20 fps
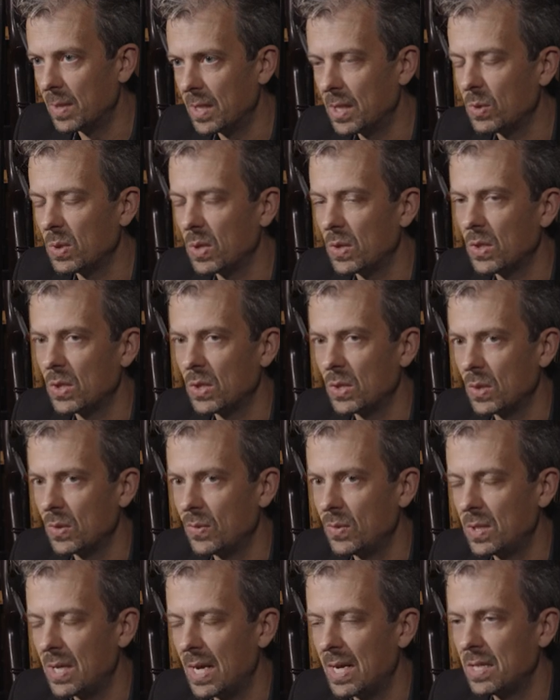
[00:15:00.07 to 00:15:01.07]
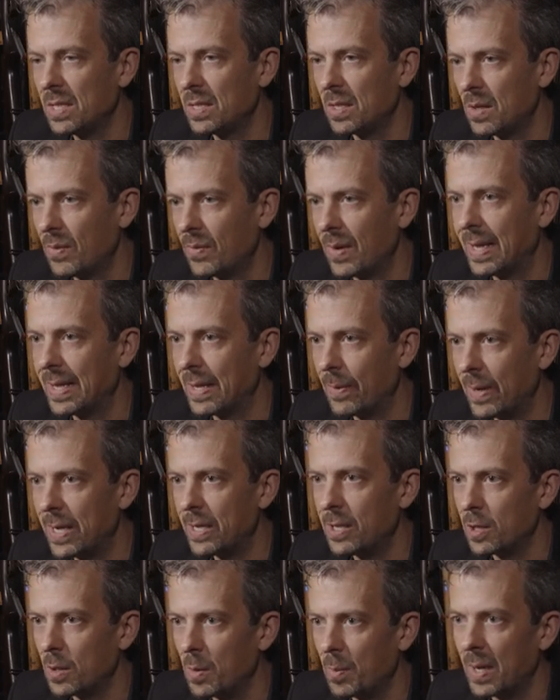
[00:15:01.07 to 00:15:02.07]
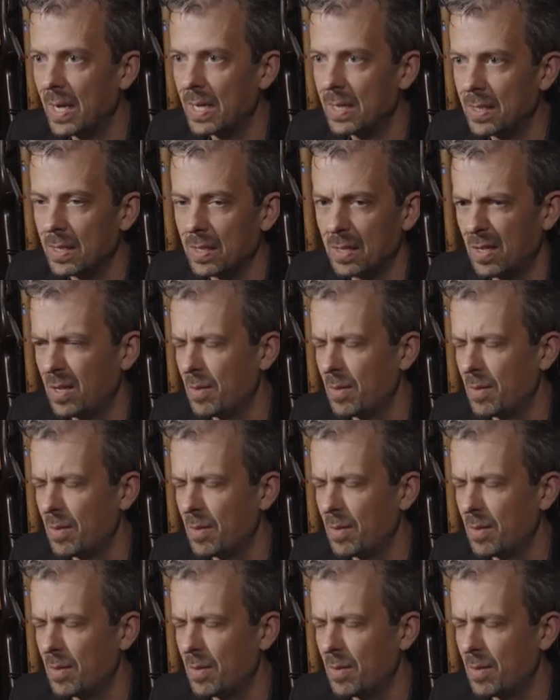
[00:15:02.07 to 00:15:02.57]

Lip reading: But this was on a sort of test and evaluation basis.